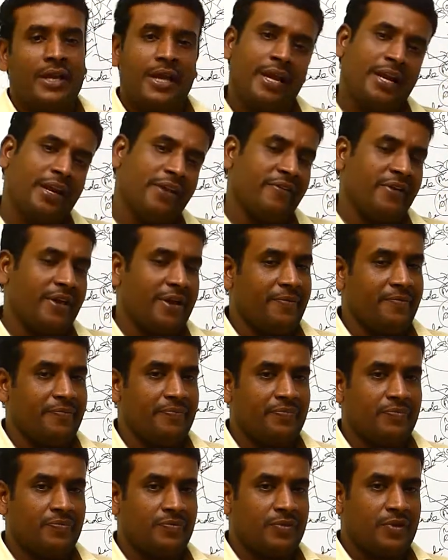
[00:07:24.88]

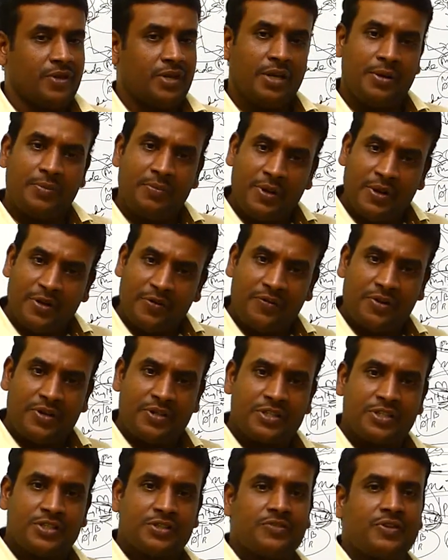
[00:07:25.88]
Anyway, in between
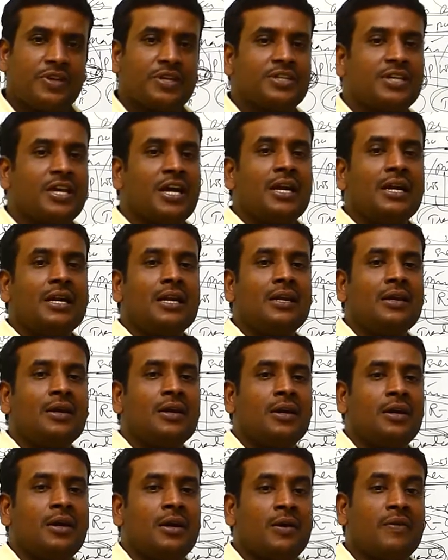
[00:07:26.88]
situation,
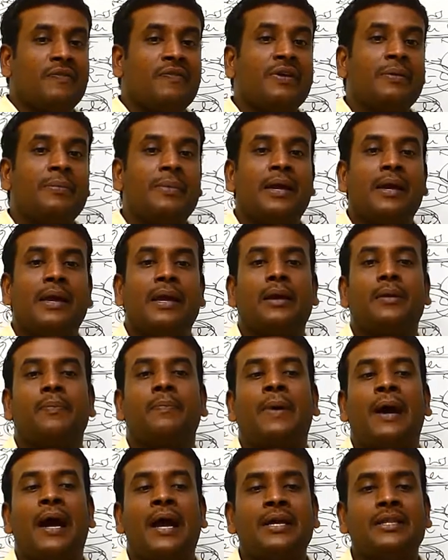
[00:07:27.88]
we may
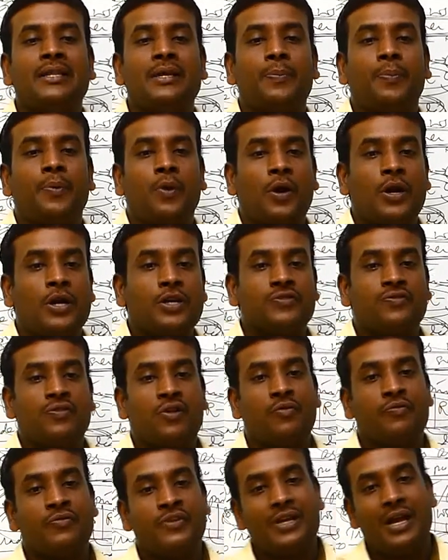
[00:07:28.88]
buy the products
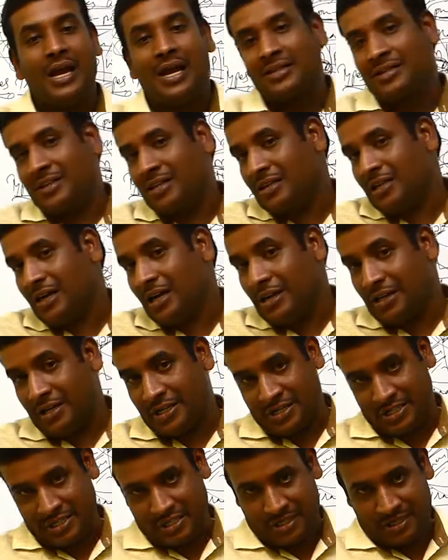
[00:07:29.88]
from the other
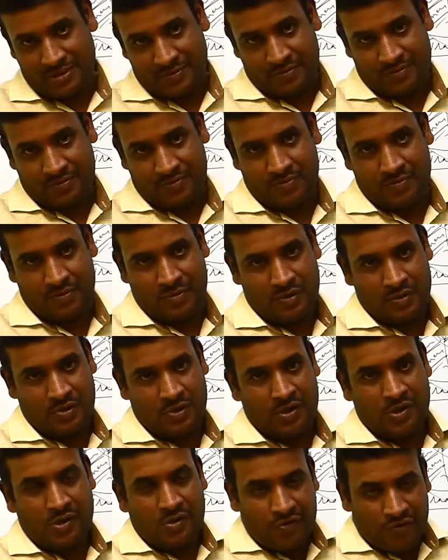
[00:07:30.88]
countries.
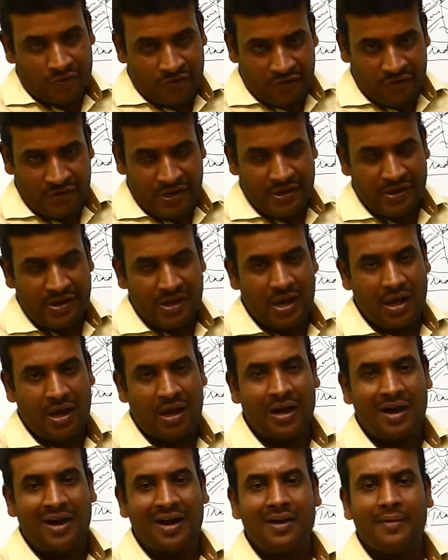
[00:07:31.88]
We
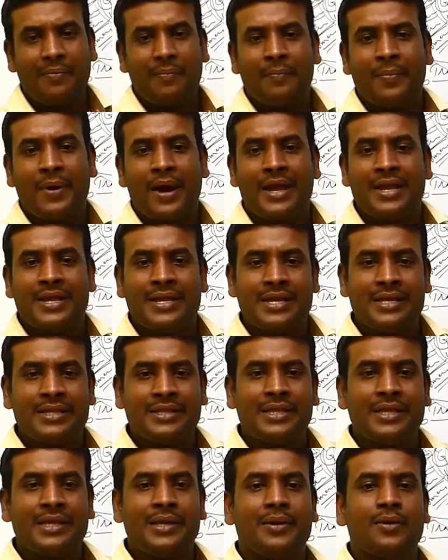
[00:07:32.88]
are buying
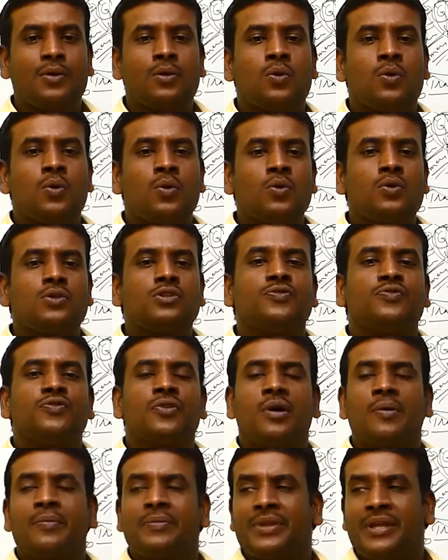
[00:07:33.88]
the goods
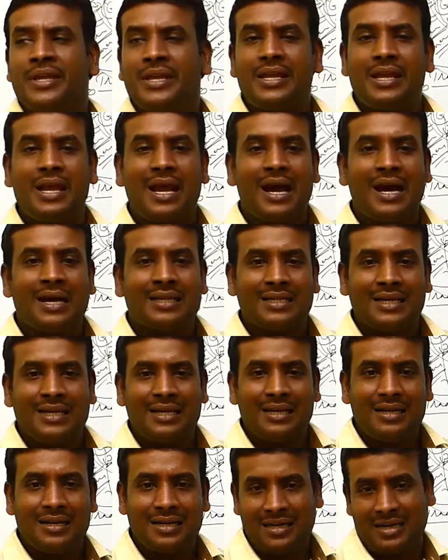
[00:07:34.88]
from the
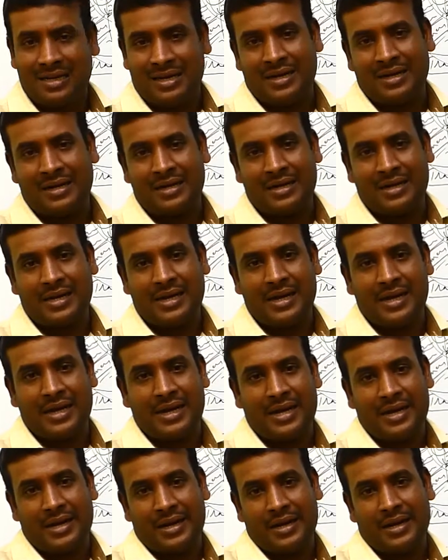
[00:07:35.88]
other
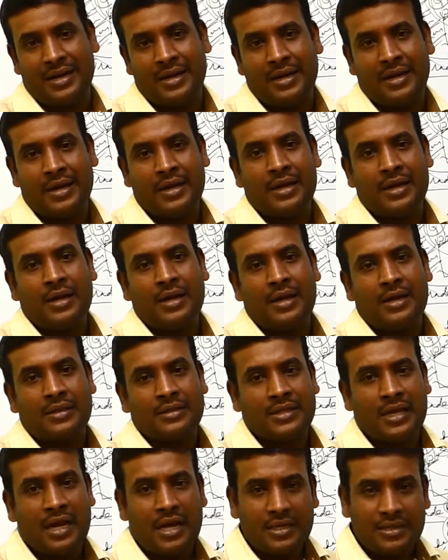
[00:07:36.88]
country.
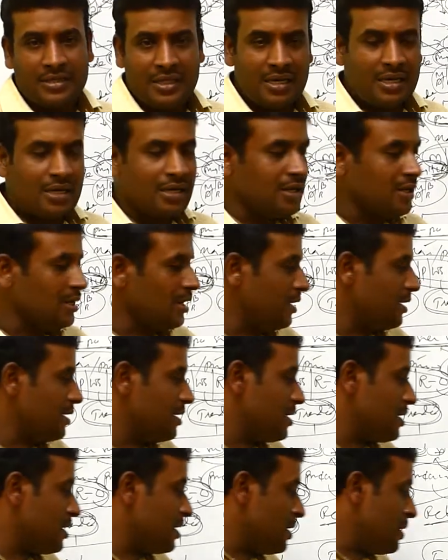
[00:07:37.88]
That's
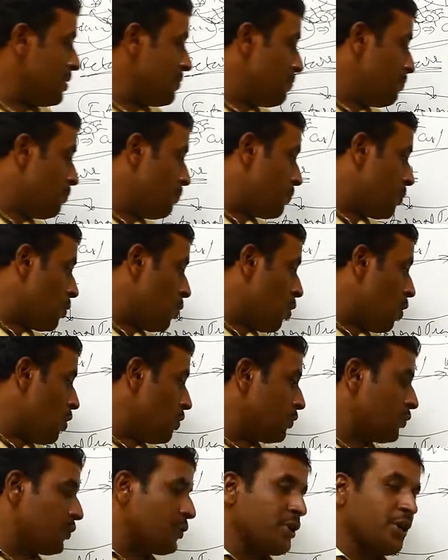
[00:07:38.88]
the
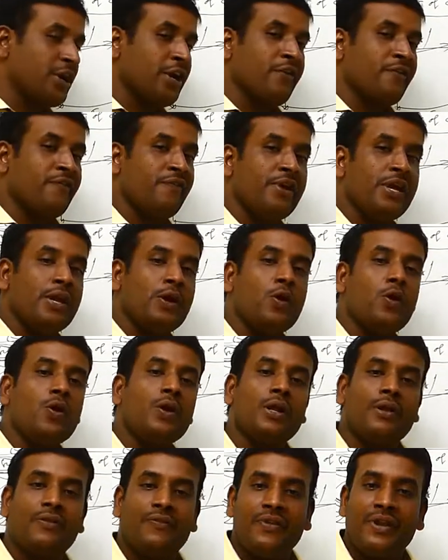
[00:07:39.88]
import trade. We
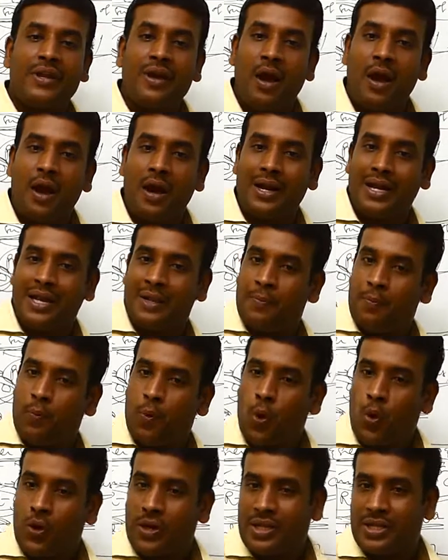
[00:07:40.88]
are
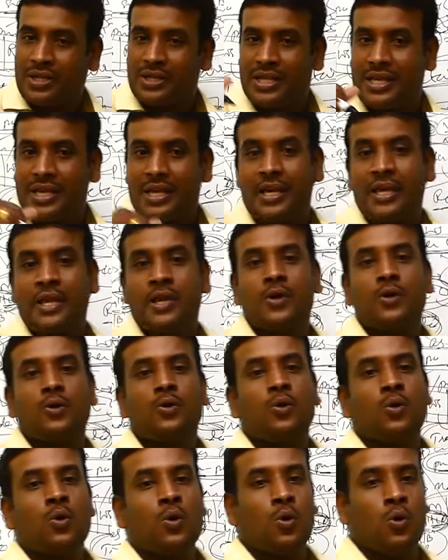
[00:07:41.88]
importing the
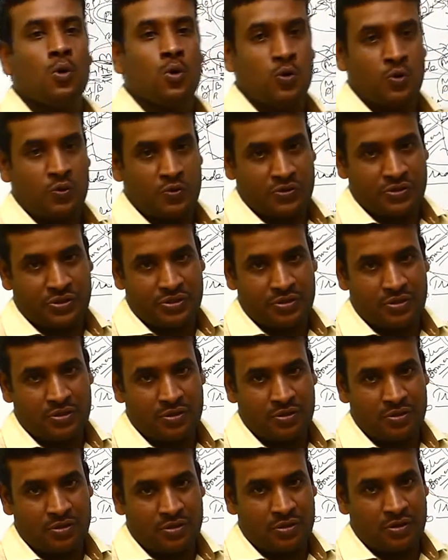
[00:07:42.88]
goods
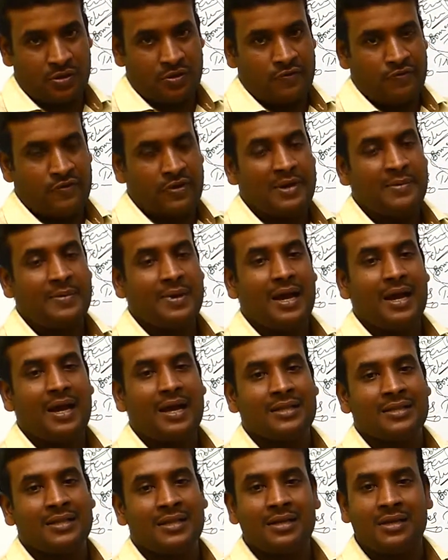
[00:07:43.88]
from
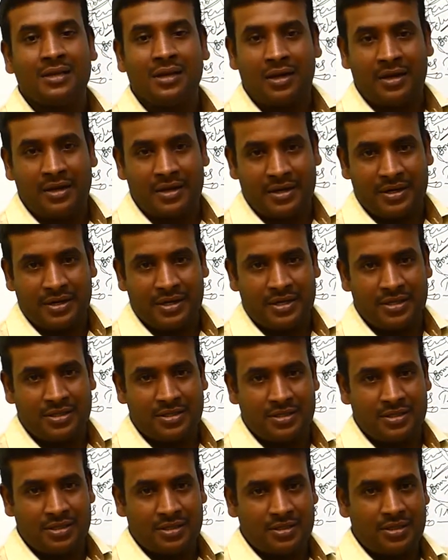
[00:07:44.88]
other
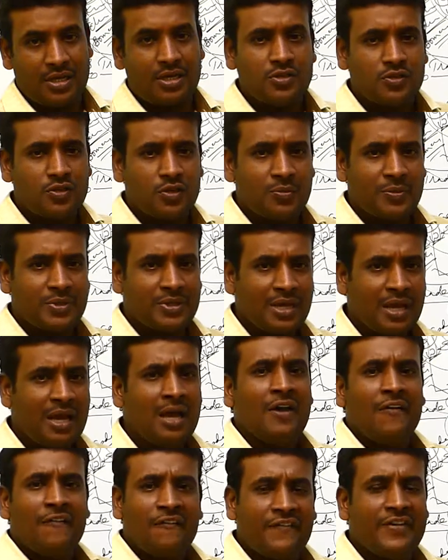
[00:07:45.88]
countries. That should be the,
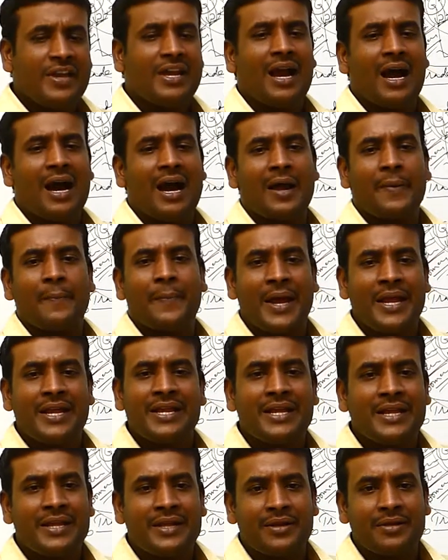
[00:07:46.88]
we are
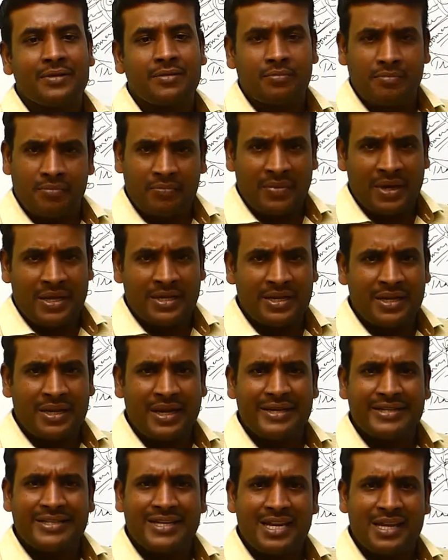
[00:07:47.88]
buying. Buying
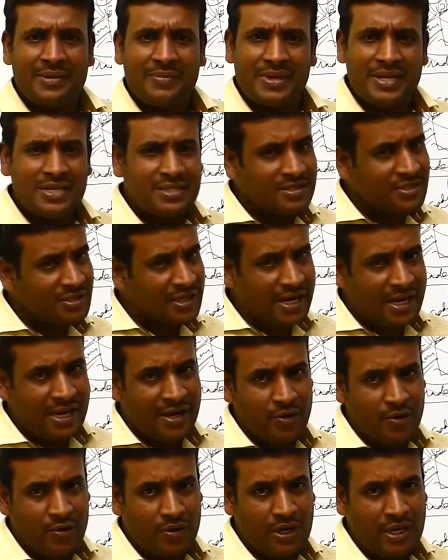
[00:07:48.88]
and selling means
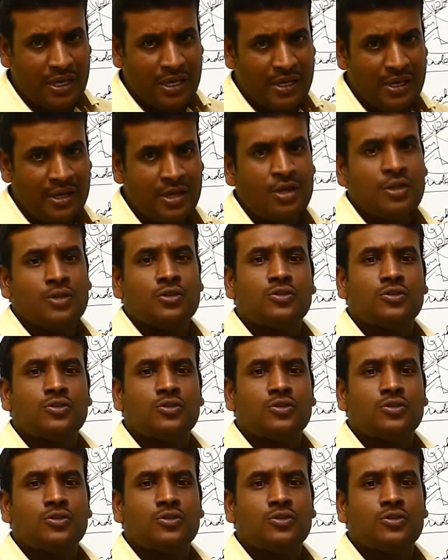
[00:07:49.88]
trade only.